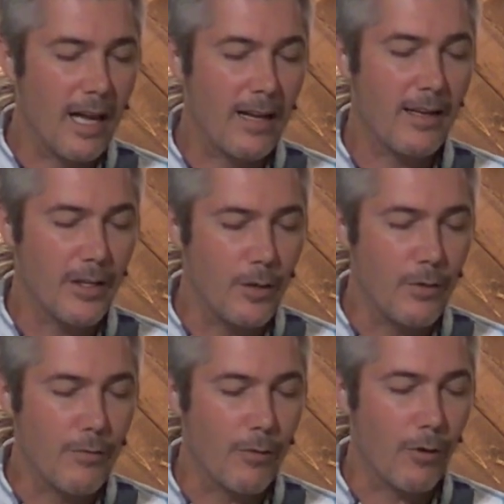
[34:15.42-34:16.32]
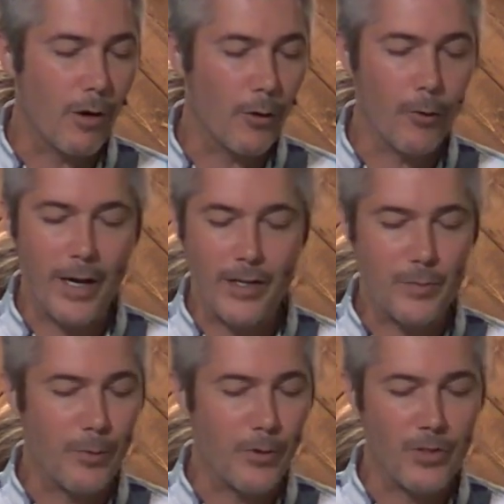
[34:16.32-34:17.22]
on you for our
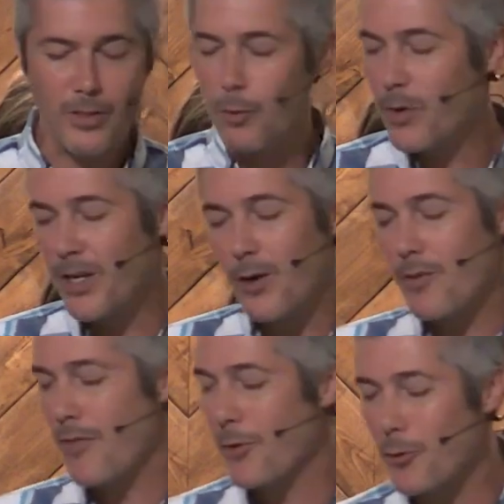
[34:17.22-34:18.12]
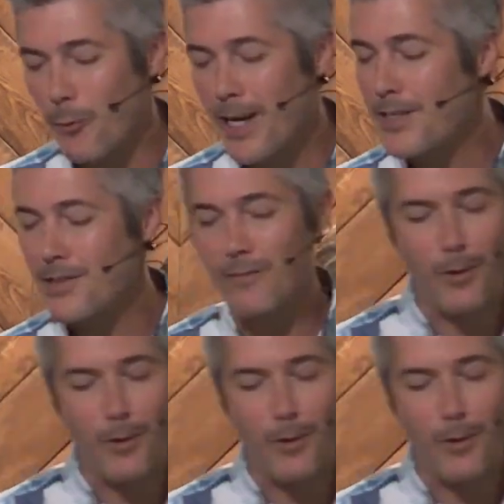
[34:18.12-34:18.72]
greatest burdens. Lord, we know that the greatest of all